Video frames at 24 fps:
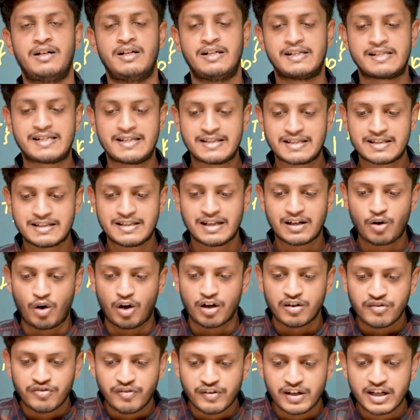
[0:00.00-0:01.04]
since the
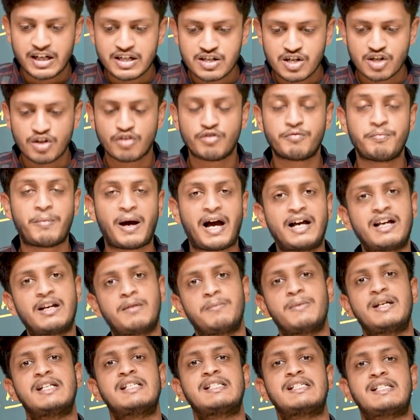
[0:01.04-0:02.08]
configuration of bag
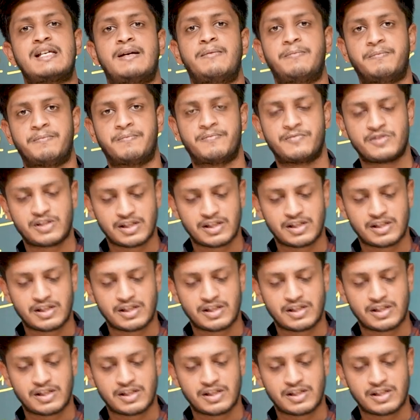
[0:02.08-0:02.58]
remains same.